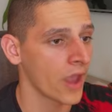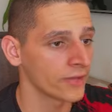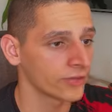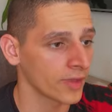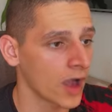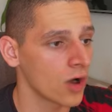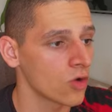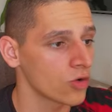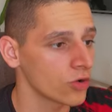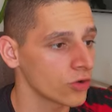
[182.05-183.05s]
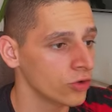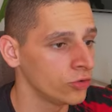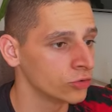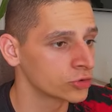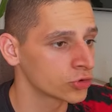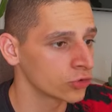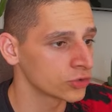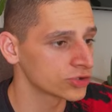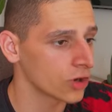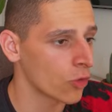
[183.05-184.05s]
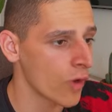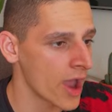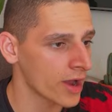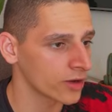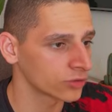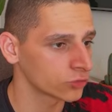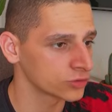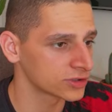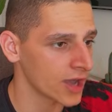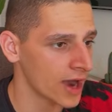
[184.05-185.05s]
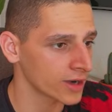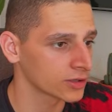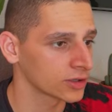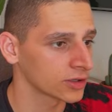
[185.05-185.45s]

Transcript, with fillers: and now you choose where to start